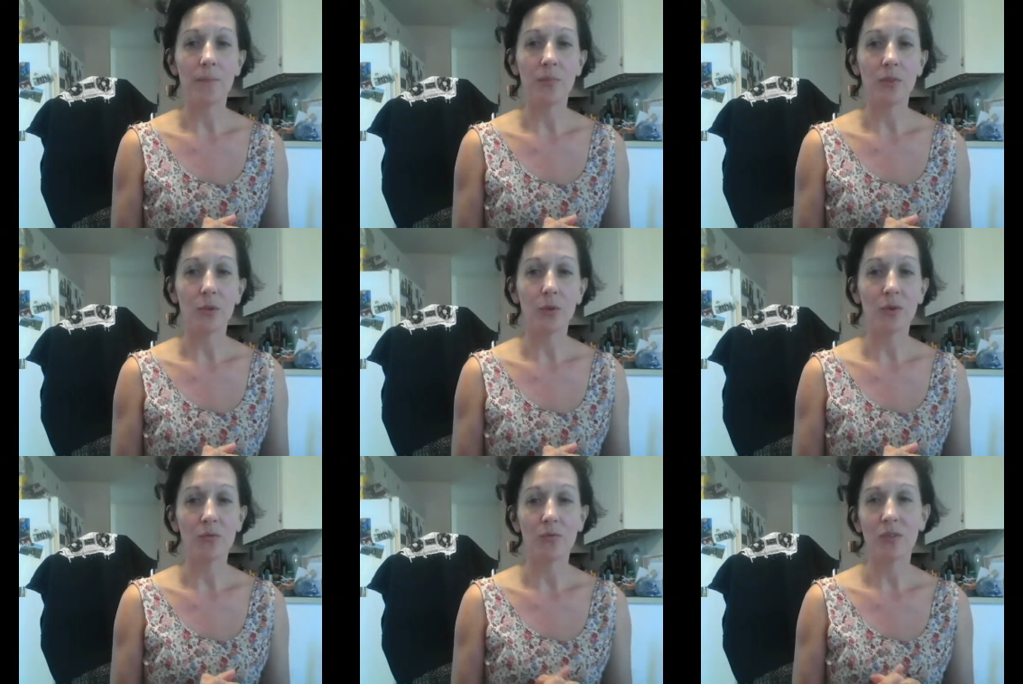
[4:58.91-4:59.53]
You
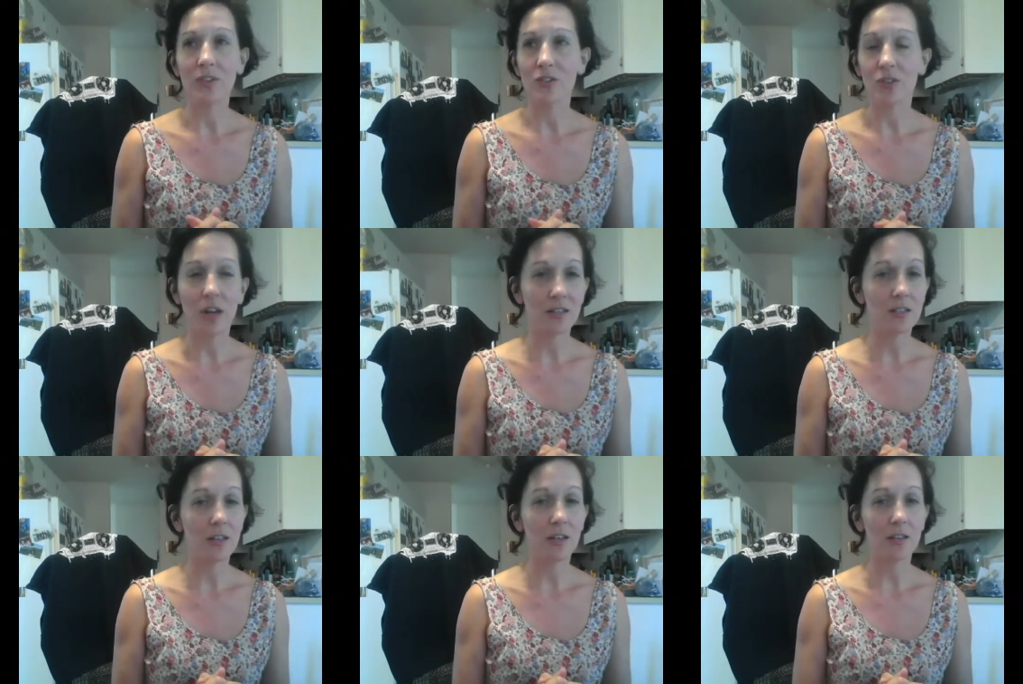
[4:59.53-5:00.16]
can visualize
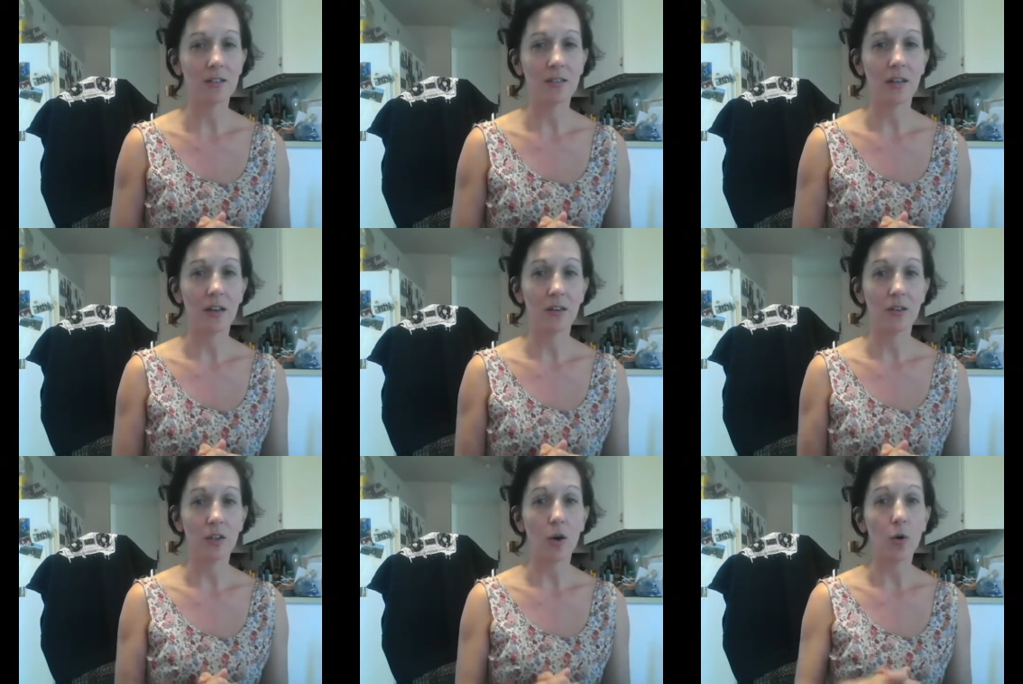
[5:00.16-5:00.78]
things
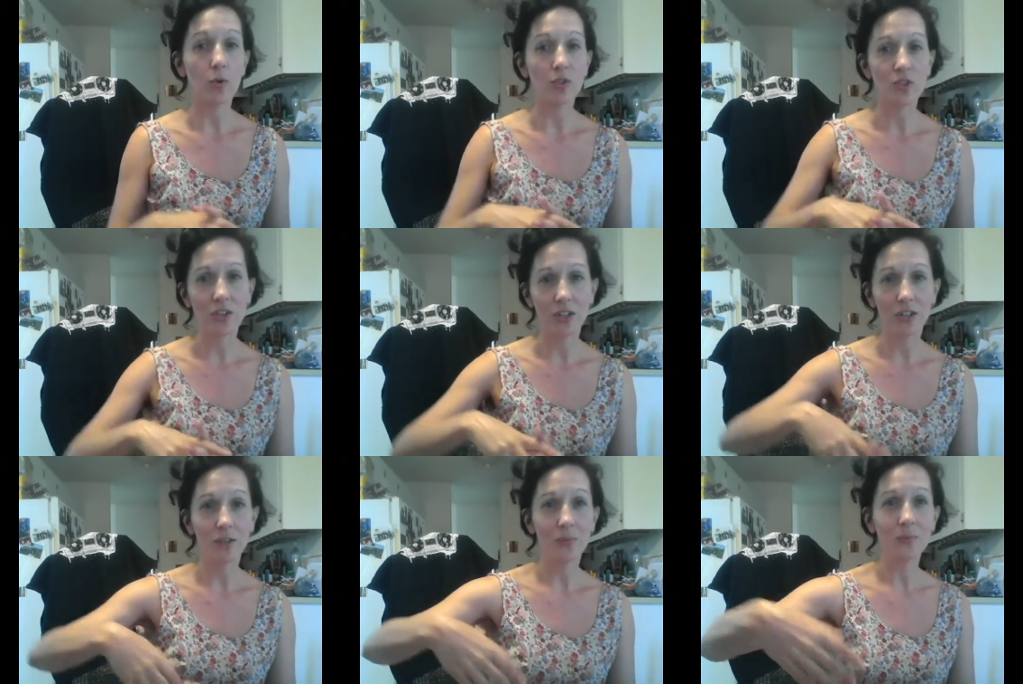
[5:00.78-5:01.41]
like the
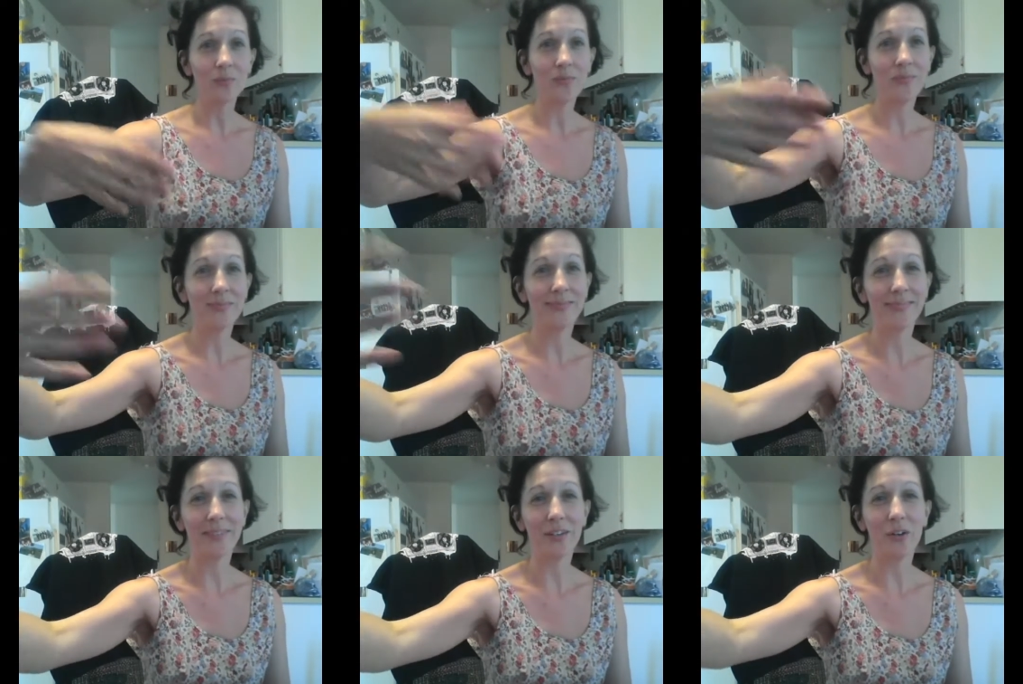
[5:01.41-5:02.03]
ocean
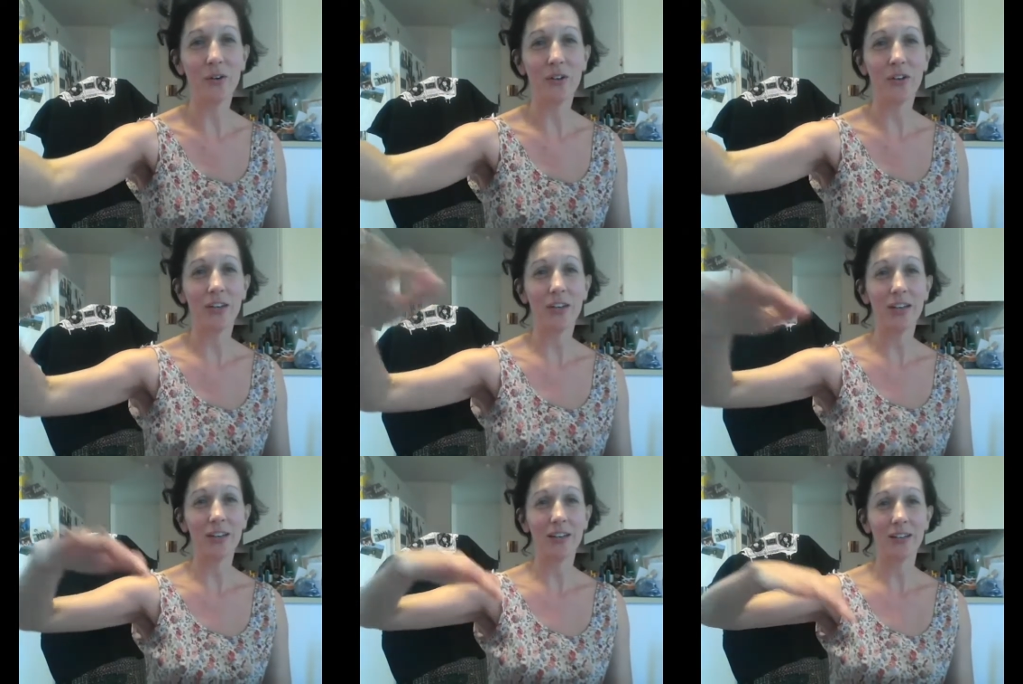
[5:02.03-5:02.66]
going
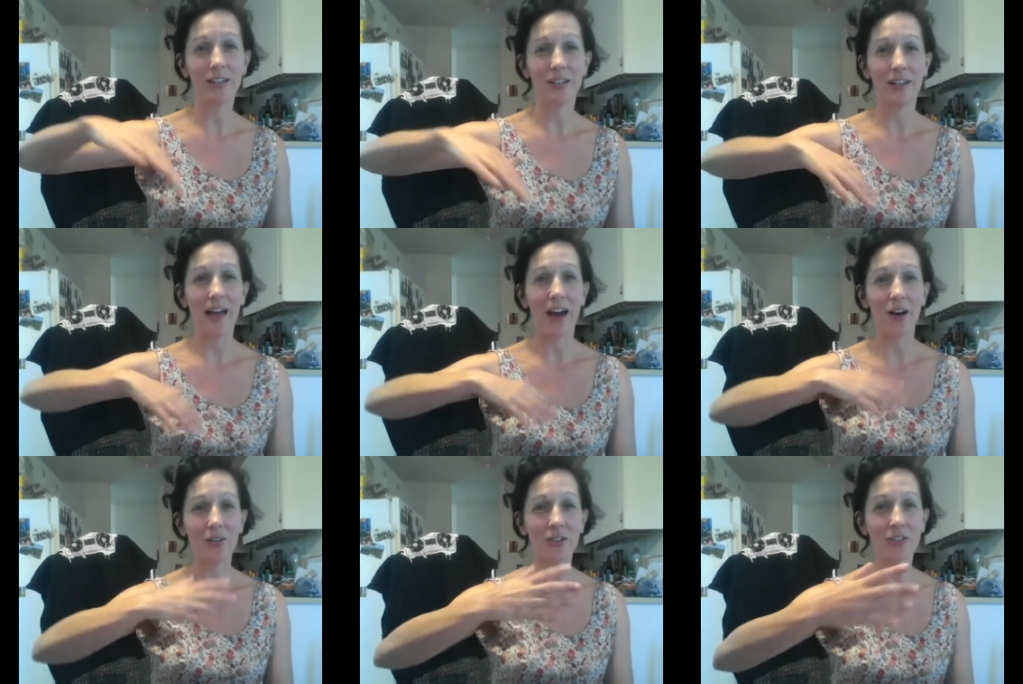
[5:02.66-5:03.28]
in and
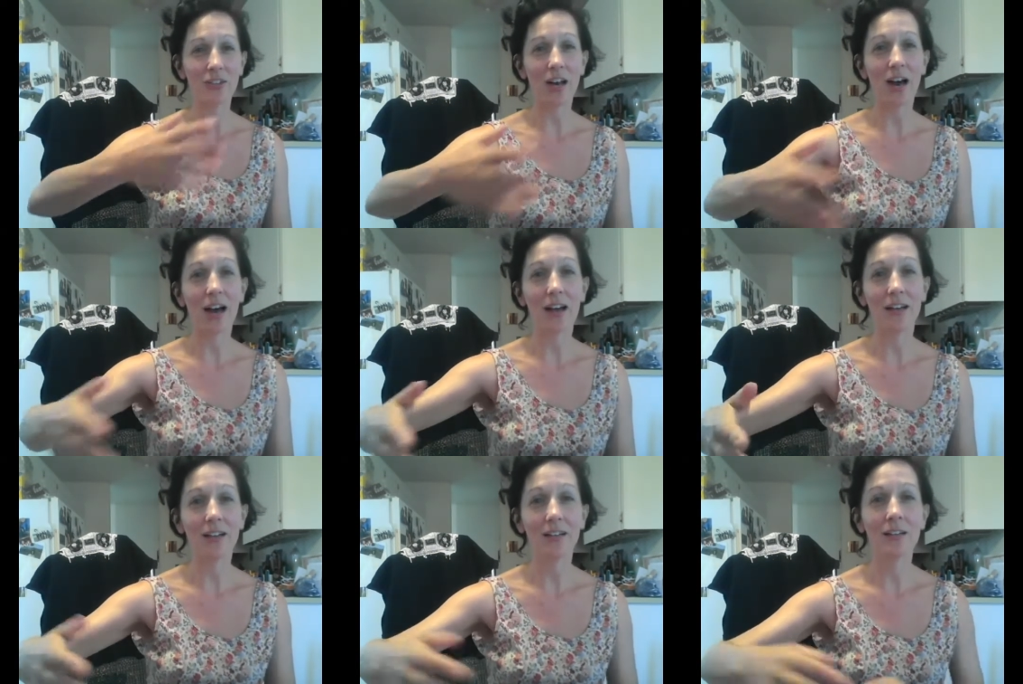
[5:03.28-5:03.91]
out the
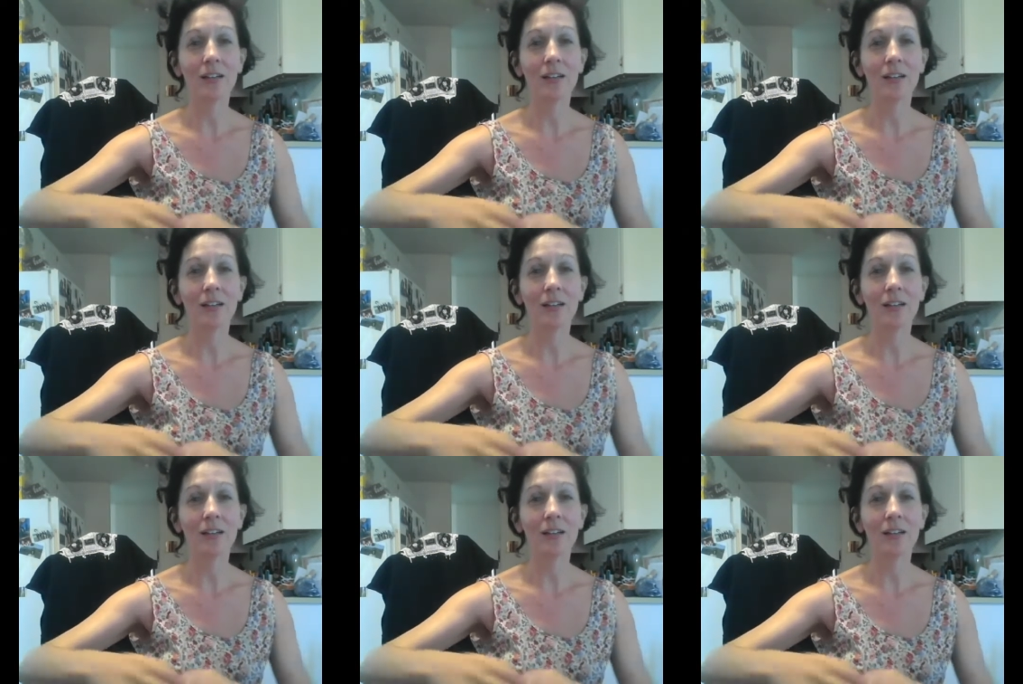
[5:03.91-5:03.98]
tide.